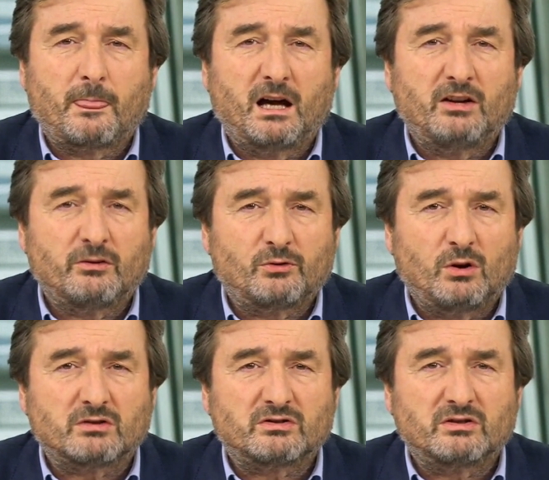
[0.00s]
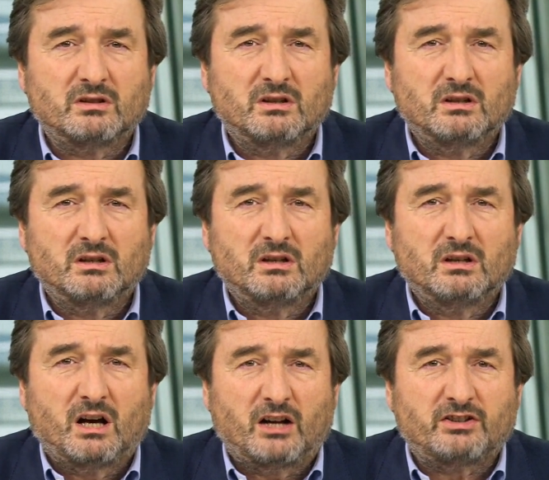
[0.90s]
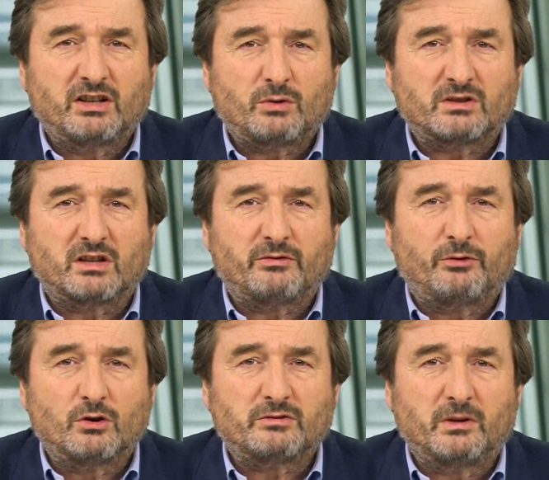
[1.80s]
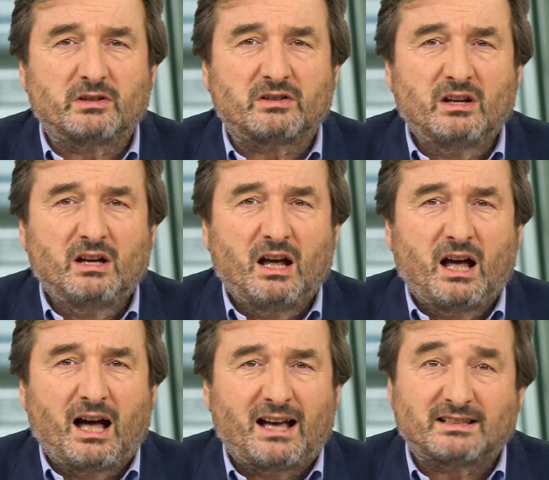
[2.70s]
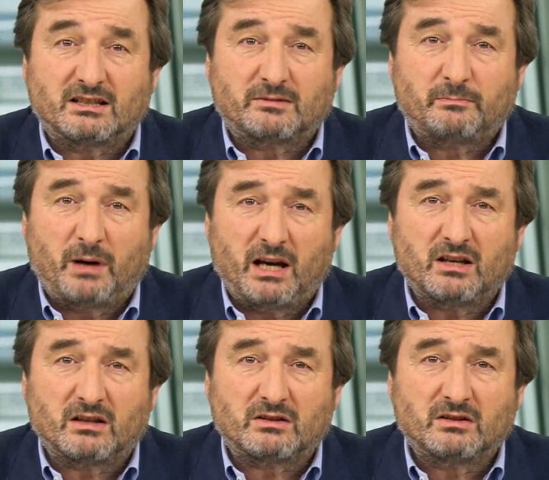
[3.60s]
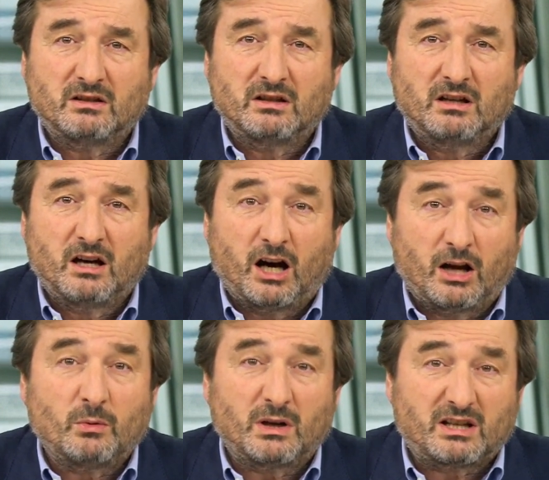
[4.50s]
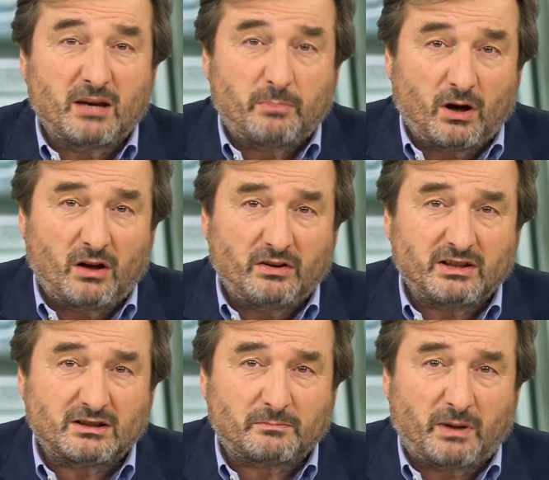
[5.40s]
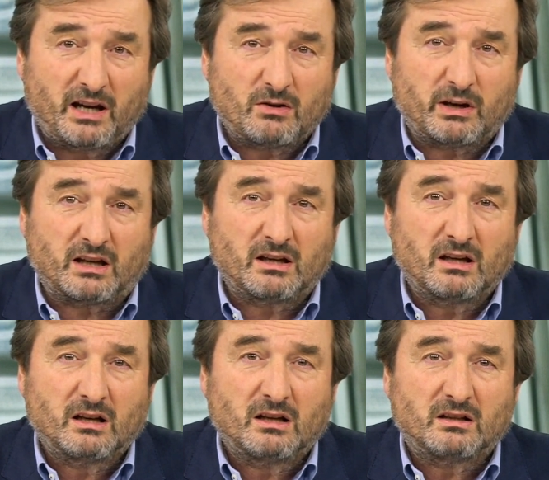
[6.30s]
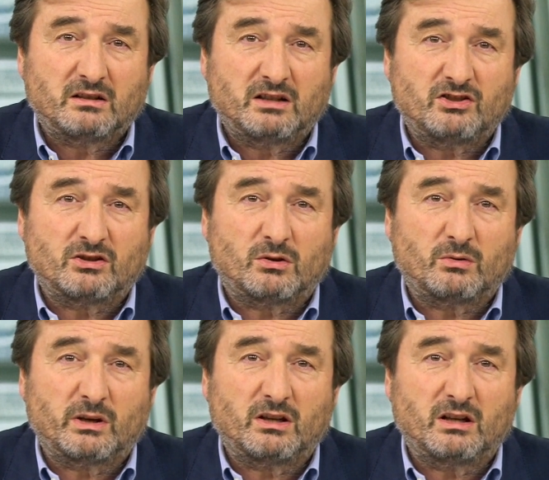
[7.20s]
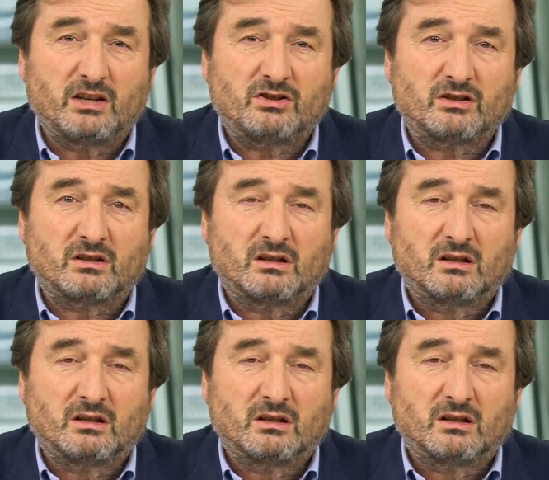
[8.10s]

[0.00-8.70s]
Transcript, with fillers: And of course, antitrust enforcement has inspired and will keep on inspiring digital regulation.